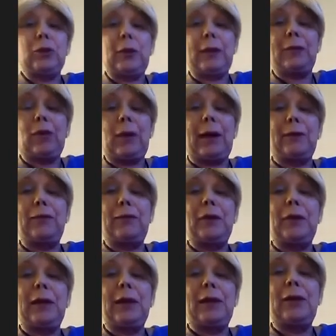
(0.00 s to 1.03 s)
and
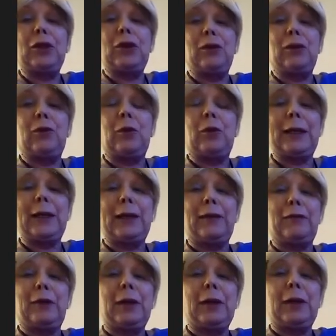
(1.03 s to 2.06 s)
gratification or
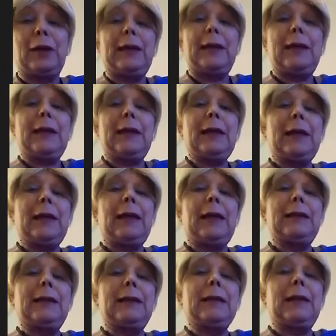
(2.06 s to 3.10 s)
whatever. And